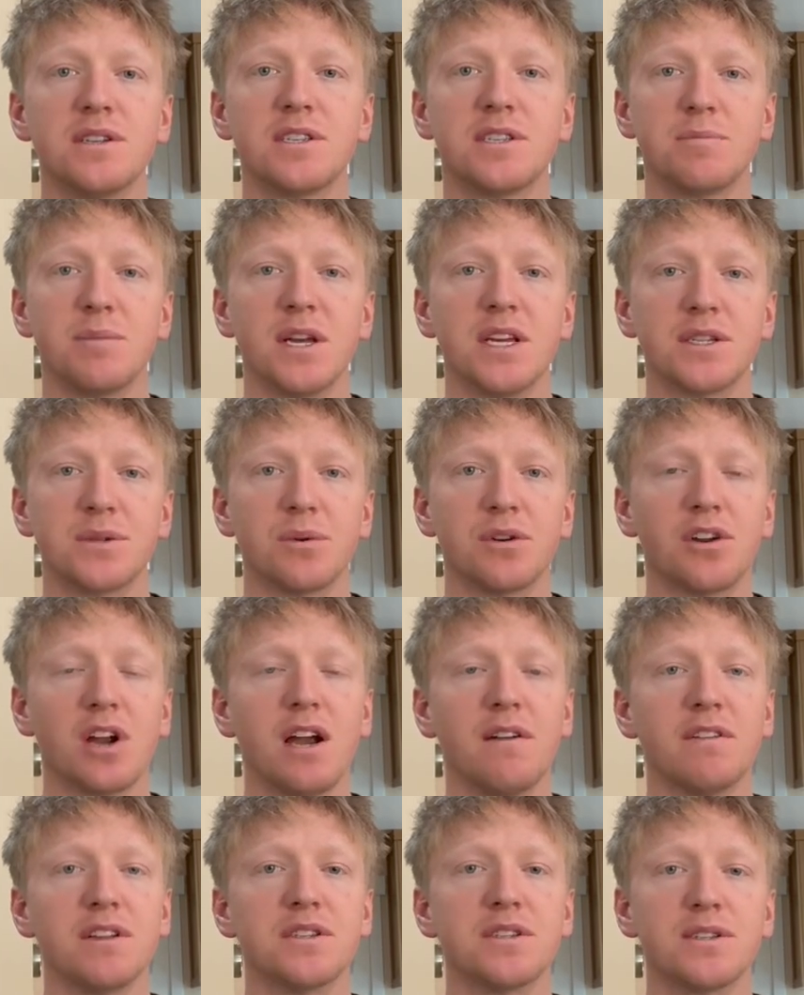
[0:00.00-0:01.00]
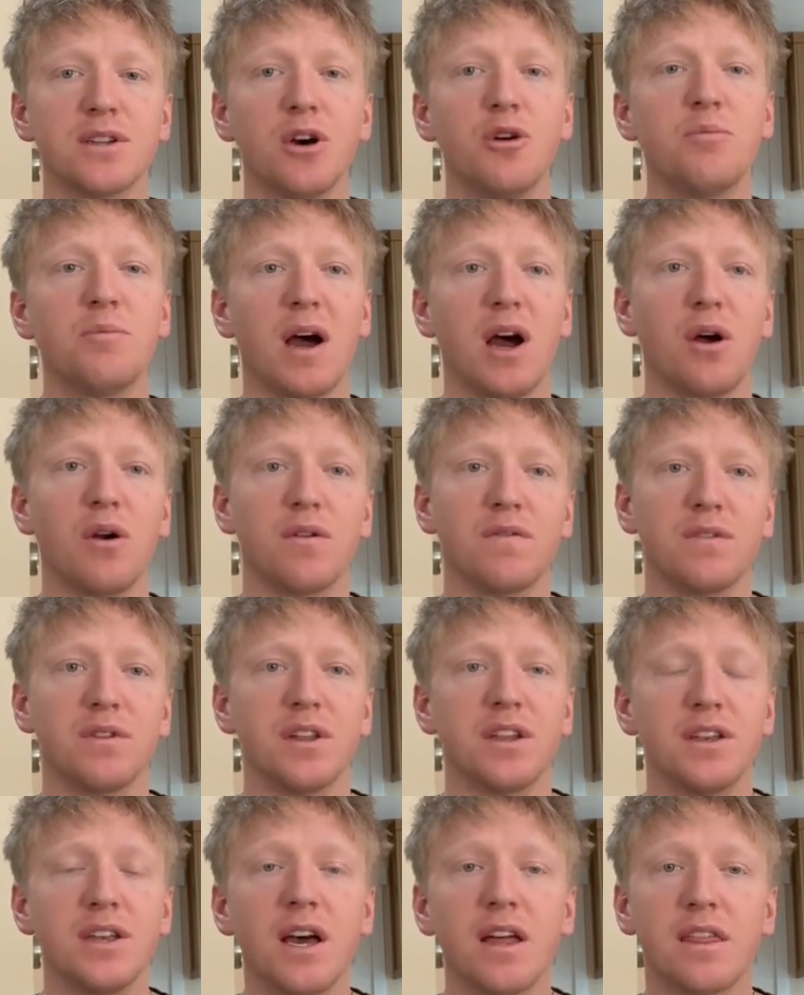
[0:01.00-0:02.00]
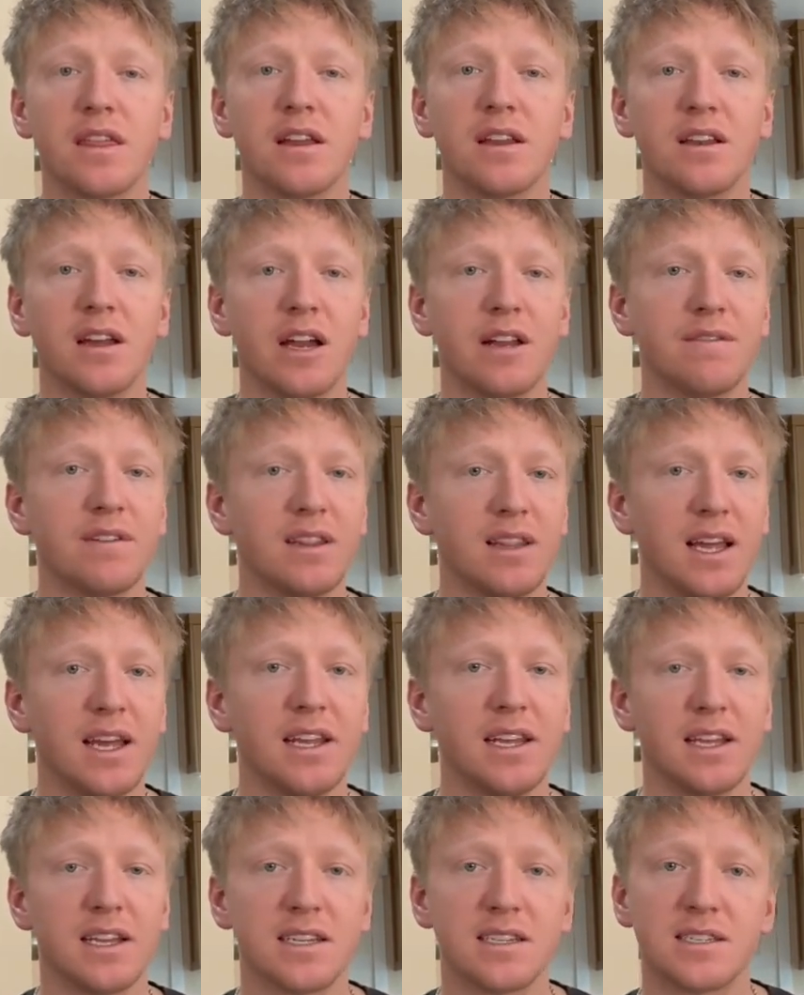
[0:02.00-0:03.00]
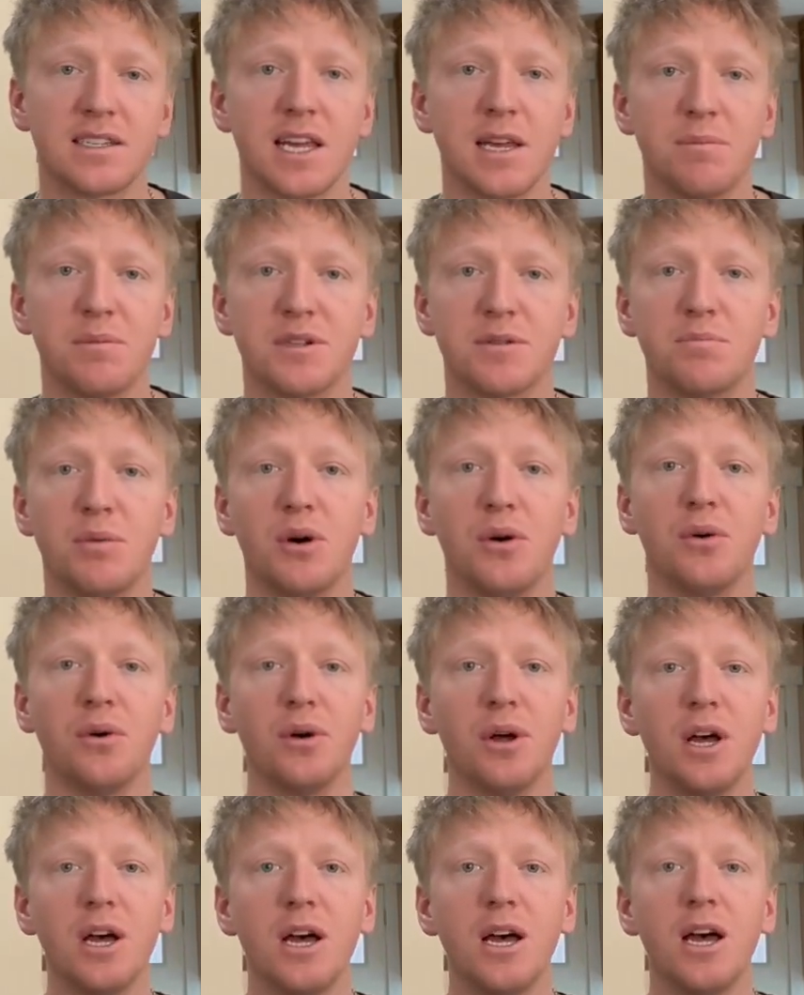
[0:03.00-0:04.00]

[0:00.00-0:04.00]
space where gravity is so powerful that nothing, not even light, can escape its pull.